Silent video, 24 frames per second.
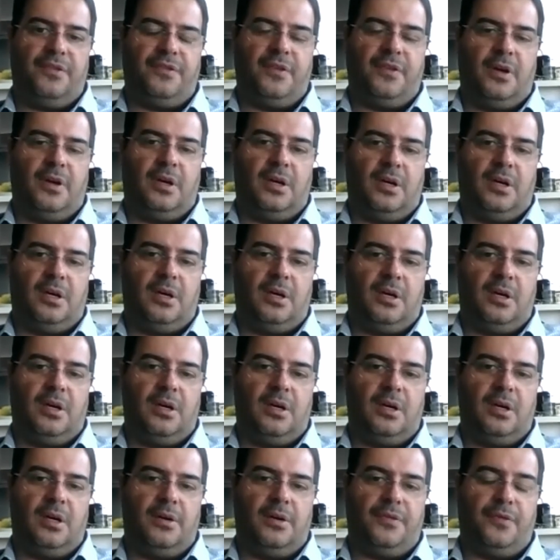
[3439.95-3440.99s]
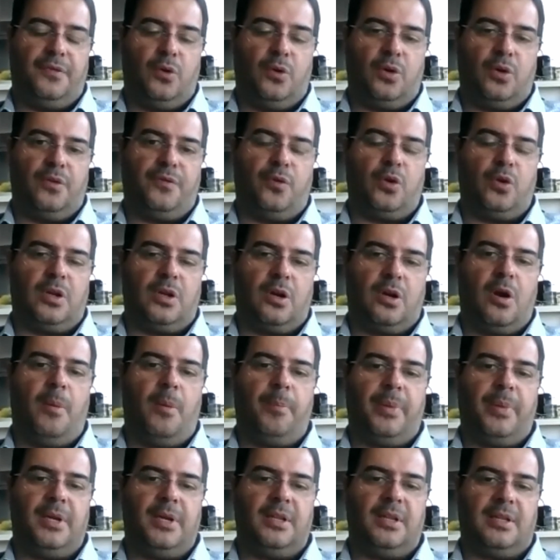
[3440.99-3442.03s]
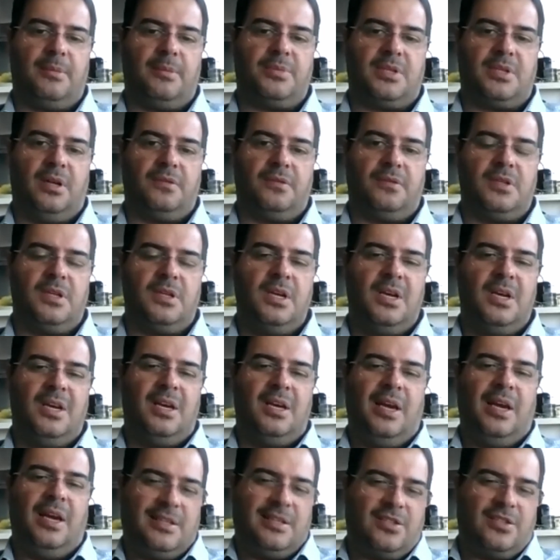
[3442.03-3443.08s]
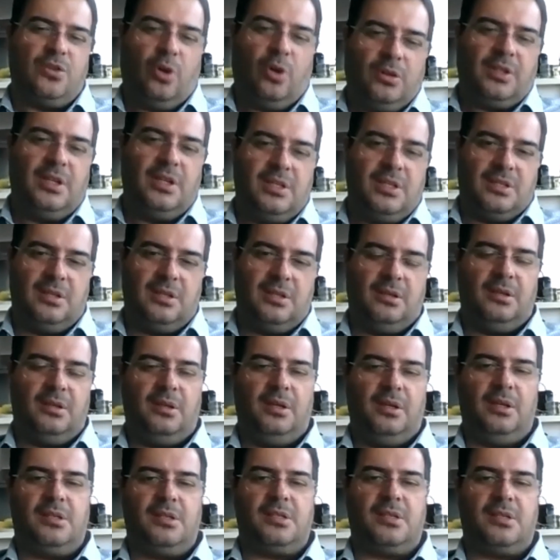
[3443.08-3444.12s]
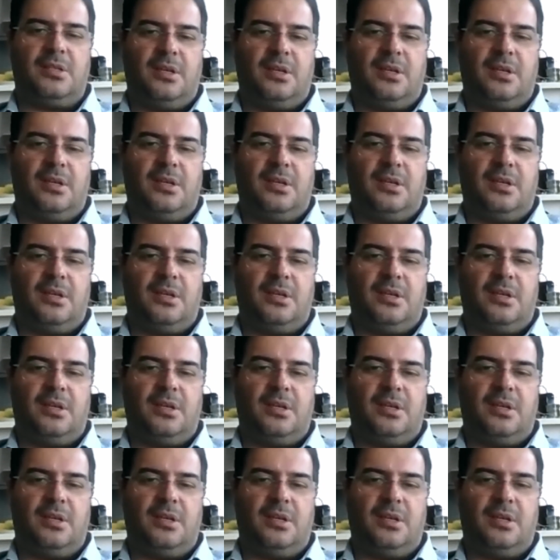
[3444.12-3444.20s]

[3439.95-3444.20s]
for the company themselves. It's not easy. It's